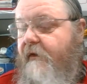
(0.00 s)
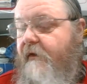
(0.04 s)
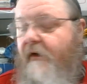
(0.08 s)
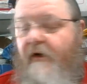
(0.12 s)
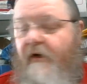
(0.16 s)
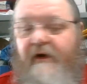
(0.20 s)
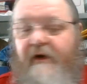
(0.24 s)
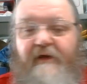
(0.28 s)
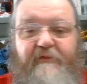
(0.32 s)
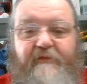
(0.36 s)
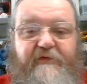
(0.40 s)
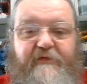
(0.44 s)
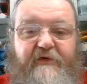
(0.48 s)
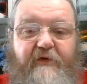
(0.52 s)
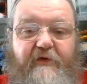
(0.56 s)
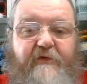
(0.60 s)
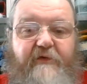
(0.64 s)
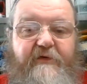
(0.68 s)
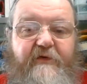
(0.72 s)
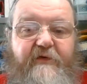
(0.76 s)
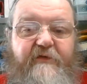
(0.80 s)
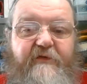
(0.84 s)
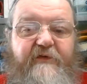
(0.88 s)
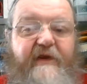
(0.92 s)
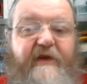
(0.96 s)
I have
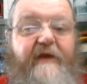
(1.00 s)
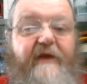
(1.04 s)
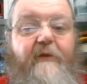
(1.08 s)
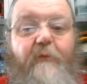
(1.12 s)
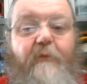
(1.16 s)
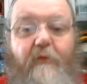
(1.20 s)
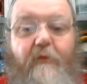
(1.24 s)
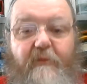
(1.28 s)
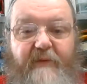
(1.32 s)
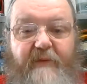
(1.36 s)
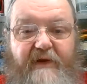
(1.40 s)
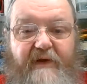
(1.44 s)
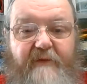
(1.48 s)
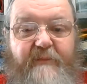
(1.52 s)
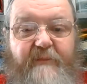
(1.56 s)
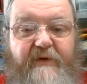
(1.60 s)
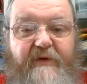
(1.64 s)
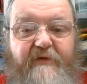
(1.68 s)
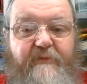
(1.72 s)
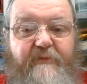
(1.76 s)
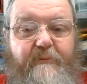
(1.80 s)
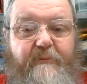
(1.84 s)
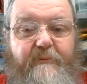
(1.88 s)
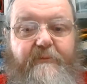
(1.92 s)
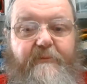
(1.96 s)
started a second warband
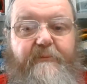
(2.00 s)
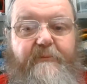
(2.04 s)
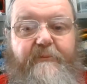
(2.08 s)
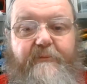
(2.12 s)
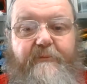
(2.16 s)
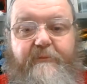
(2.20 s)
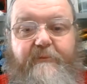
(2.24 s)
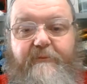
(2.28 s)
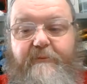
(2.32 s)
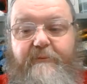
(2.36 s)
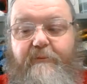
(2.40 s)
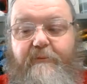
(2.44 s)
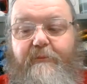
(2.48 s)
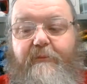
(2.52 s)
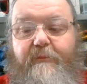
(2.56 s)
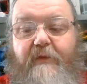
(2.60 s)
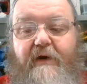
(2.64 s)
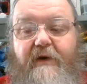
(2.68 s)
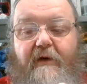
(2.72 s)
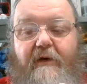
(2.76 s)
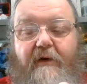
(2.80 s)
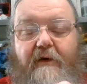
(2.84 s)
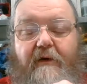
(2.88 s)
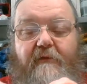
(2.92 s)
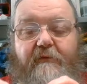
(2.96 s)
because
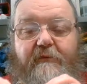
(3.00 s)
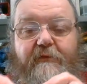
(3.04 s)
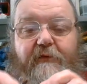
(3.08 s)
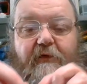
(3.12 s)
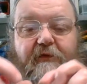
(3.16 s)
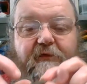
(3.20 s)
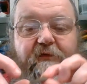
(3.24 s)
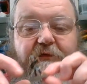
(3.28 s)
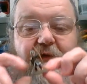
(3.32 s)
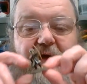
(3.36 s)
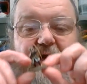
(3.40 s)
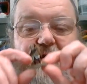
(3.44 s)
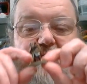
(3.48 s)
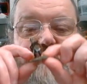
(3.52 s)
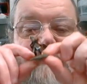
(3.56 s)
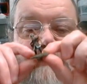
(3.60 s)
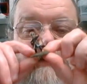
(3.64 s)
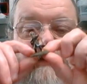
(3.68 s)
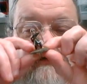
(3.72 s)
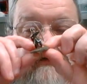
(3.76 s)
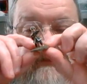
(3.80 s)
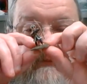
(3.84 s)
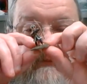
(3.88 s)
Frostgrave is a